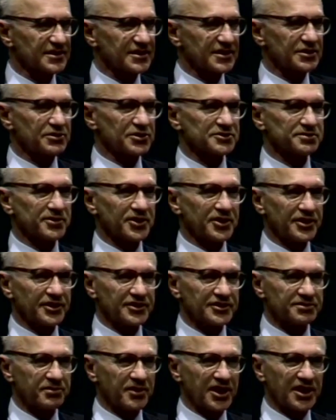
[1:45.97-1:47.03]
It was
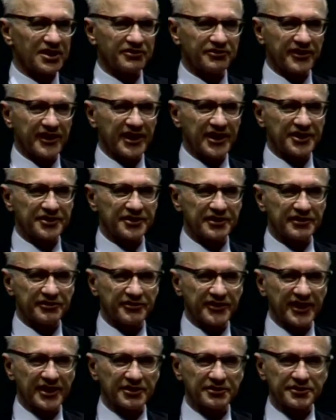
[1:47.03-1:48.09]
produced by a failure of the
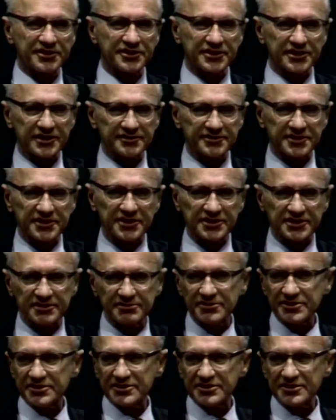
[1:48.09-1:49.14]
Federal Reserve
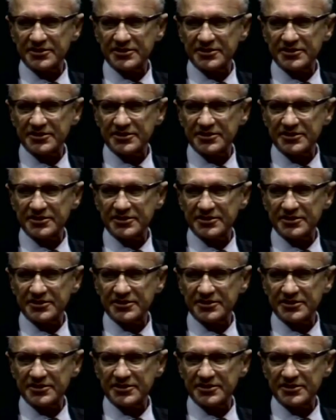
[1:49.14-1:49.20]
System